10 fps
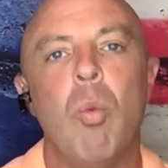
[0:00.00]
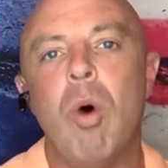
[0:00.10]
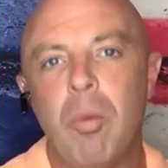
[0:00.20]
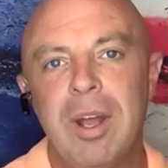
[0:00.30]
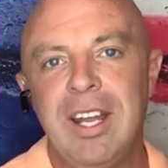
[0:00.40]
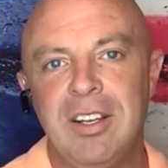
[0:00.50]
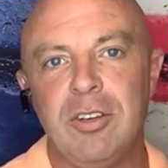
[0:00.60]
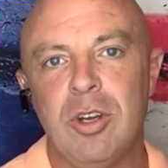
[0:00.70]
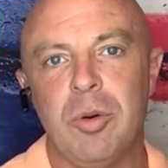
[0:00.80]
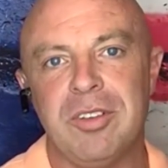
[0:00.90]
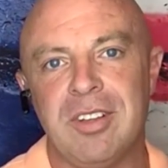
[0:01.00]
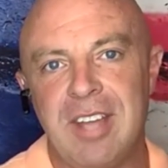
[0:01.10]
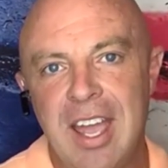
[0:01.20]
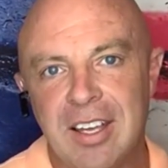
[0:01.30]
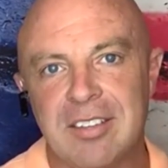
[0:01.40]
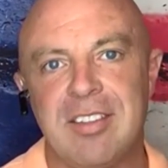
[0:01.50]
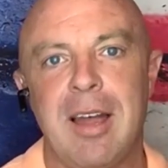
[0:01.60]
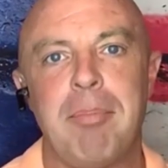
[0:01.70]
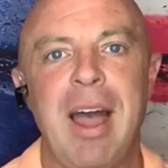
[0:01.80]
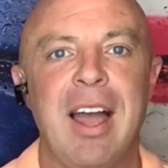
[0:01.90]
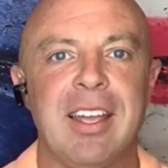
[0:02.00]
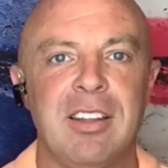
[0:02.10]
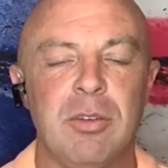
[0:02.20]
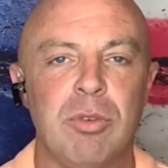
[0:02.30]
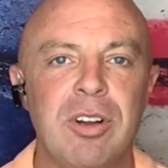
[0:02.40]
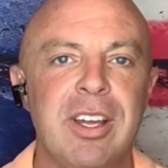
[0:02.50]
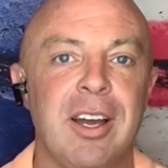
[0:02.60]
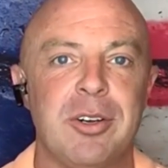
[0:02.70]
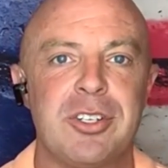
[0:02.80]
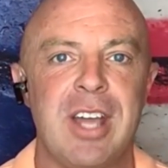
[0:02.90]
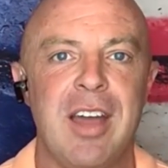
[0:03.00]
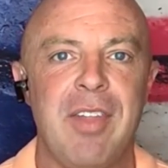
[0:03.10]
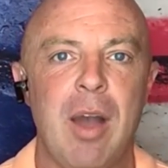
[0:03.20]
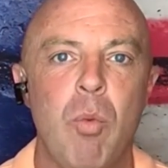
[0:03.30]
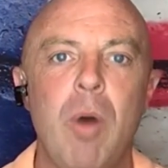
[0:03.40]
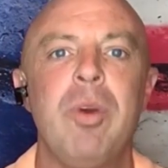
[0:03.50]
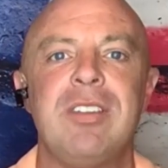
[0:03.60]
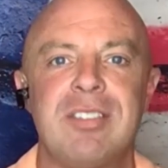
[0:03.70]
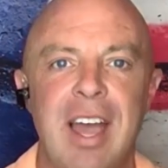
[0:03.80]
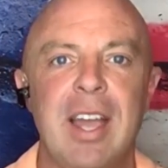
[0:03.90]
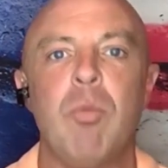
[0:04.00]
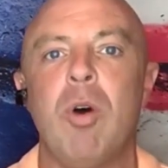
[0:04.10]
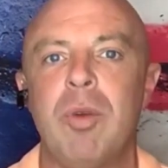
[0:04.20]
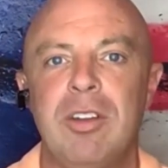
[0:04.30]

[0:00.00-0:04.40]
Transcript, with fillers: What we need to do is to take a step back and to really understand that what we say and what